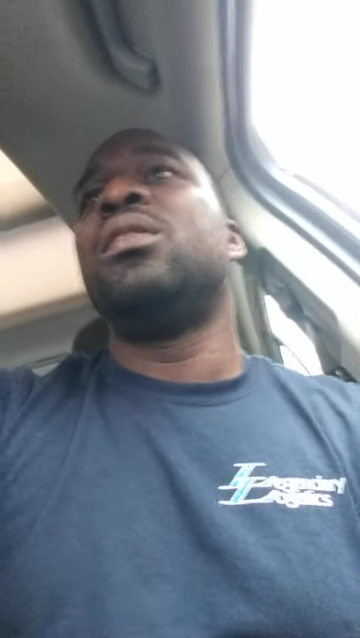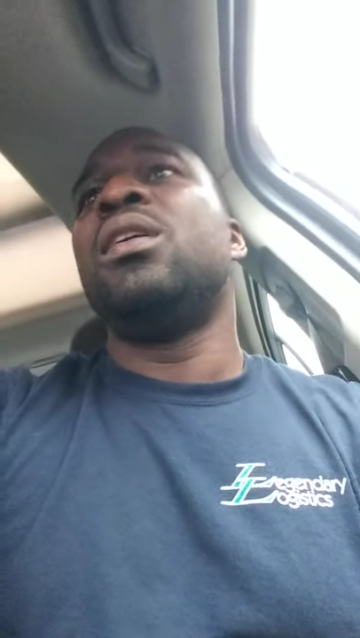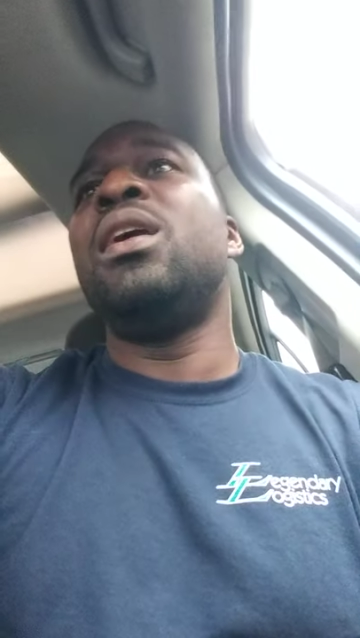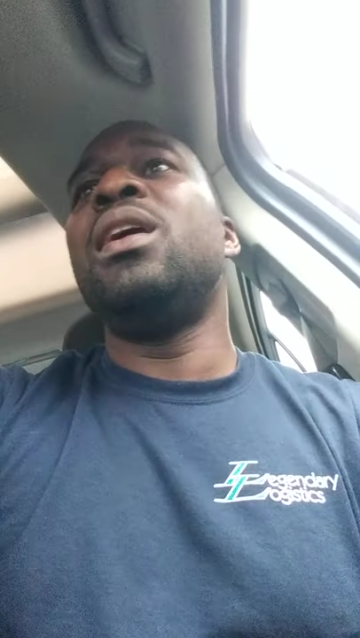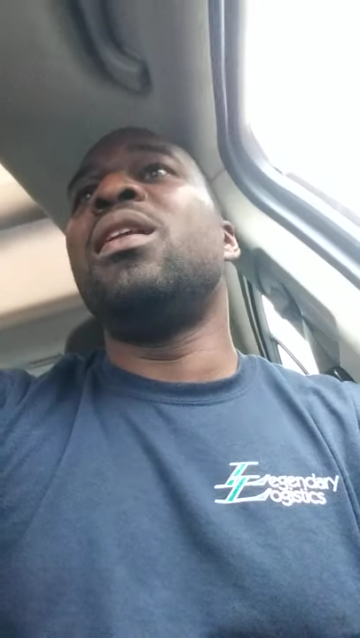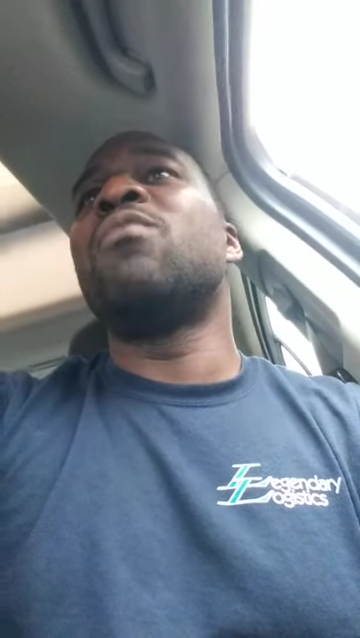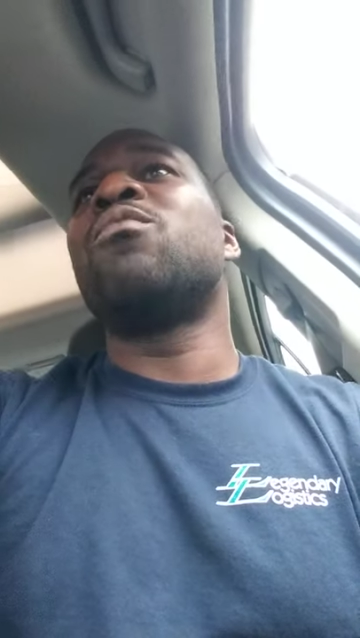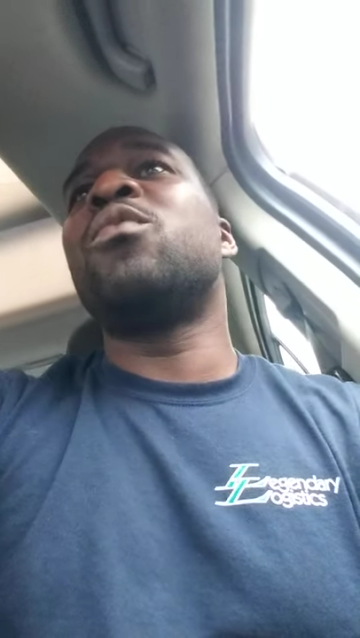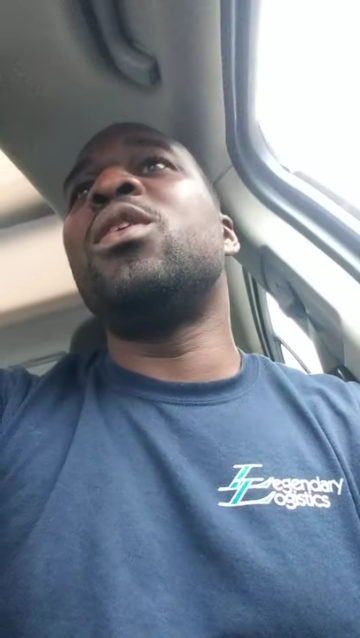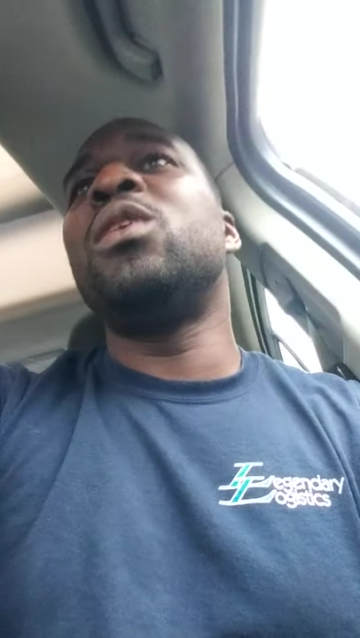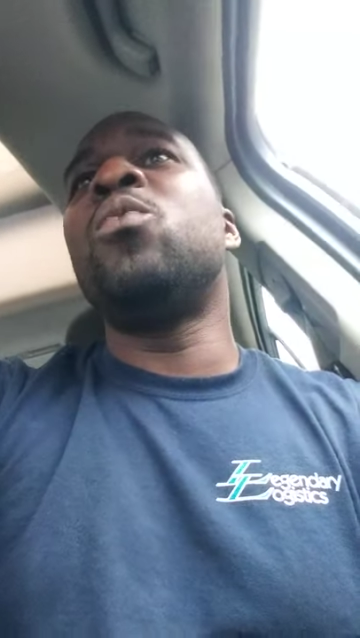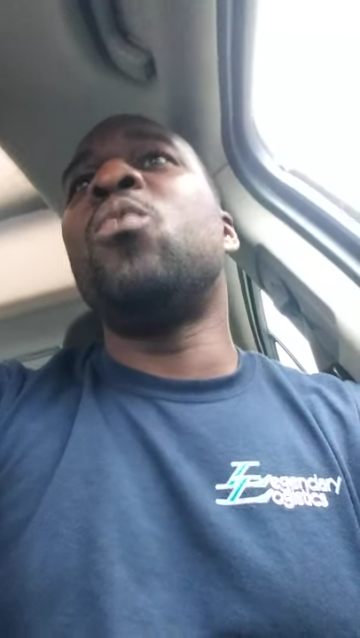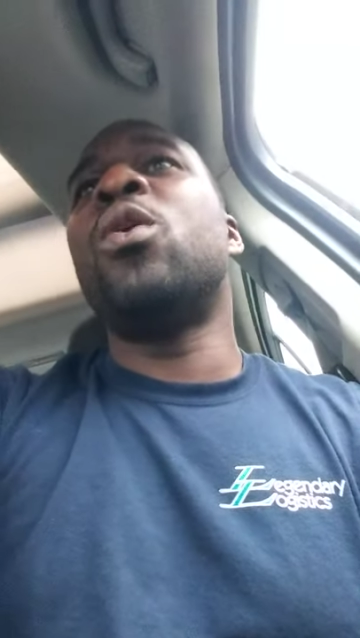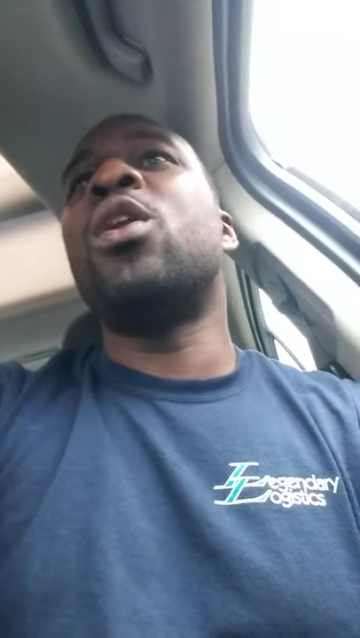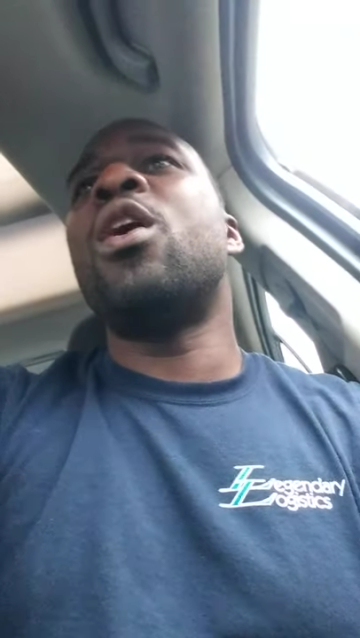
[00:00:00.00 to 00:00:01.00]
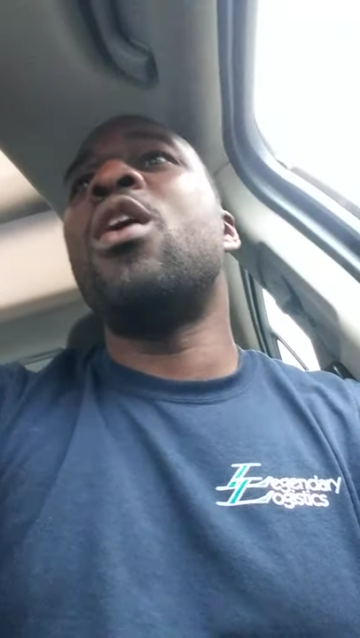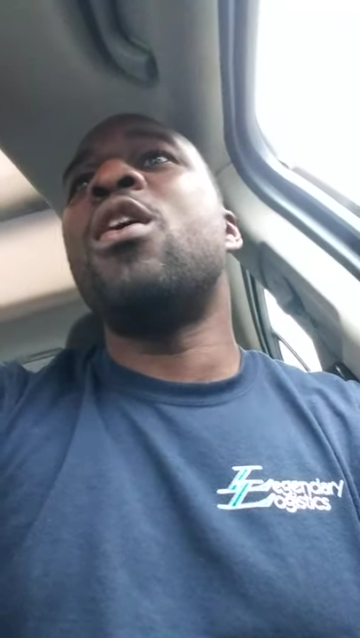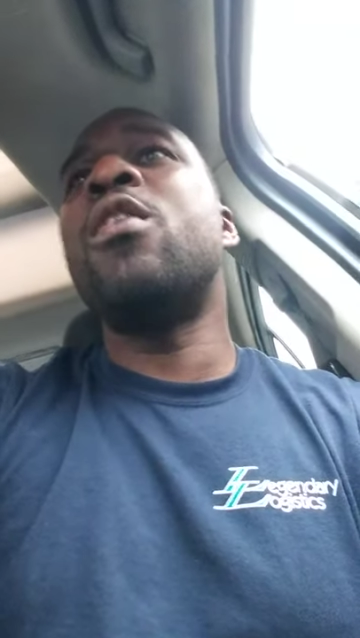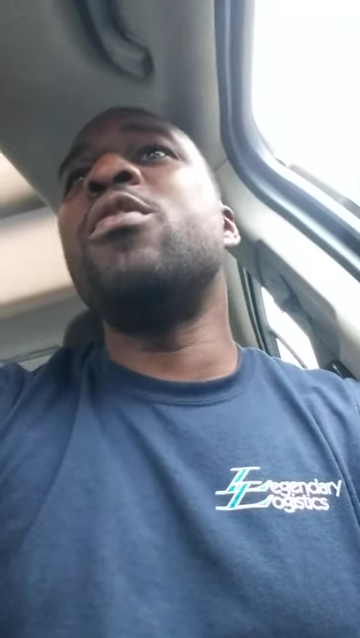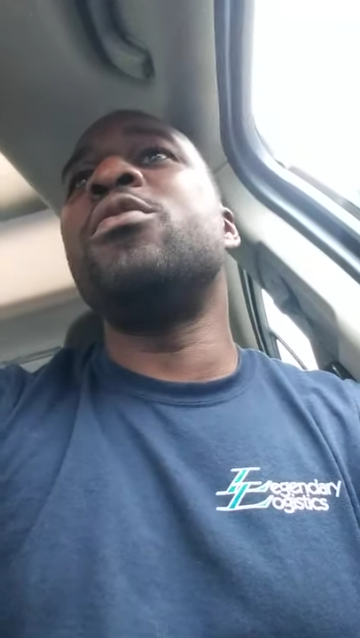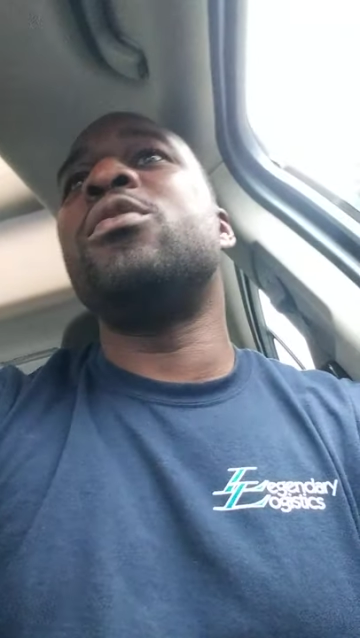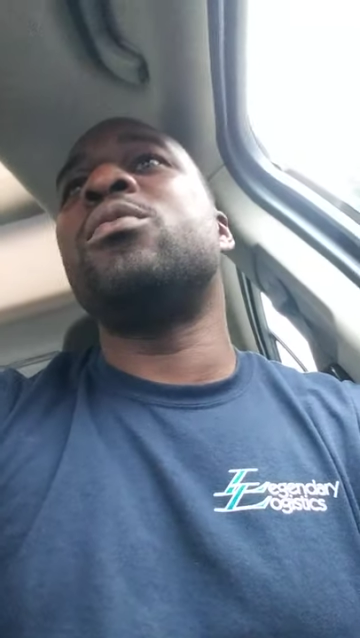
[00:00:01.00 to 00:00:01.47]
he didn't really want to
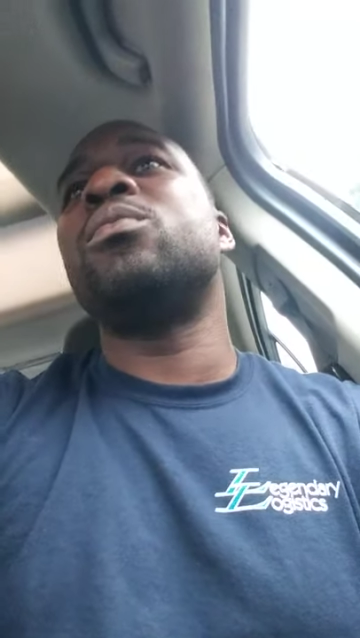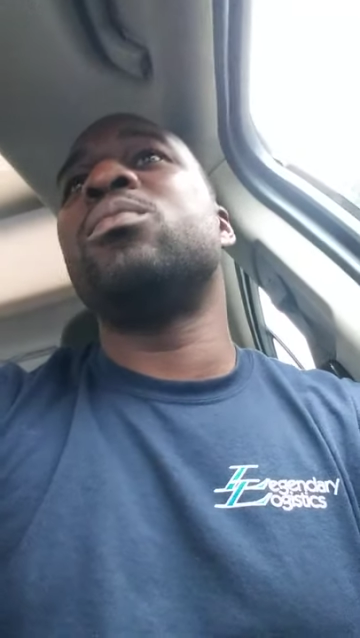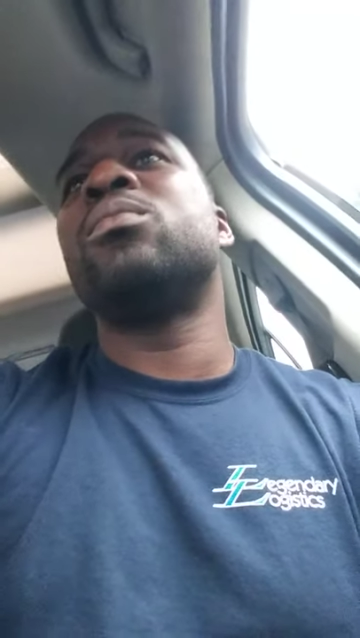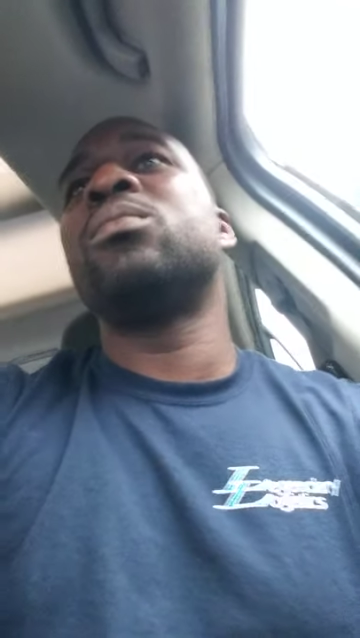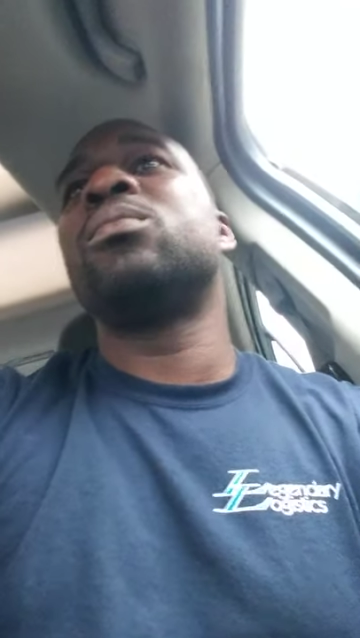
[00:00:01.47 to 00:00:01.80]
hurt you.